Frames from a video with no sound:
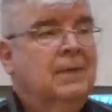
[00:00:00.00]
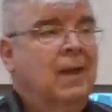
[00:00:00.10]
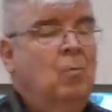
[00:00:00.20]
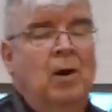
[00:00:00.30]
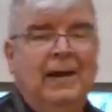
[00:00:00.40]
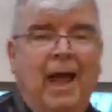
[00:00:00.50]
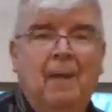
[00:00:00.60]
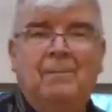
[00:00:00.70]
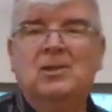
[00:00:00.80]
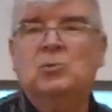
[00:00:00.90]
And what
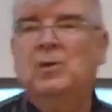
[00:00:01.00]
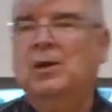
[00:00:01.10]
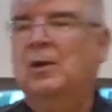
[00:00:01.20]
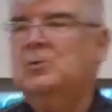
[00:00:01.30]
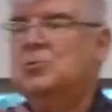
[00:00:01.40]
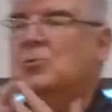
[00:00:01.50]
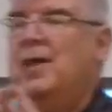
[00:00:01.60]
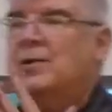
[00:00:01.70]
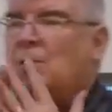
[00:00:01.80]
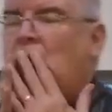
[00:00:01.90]
happens when he goes through
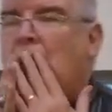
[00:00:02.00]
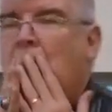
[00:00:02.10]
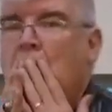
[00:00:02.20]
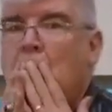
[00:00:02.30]
that door?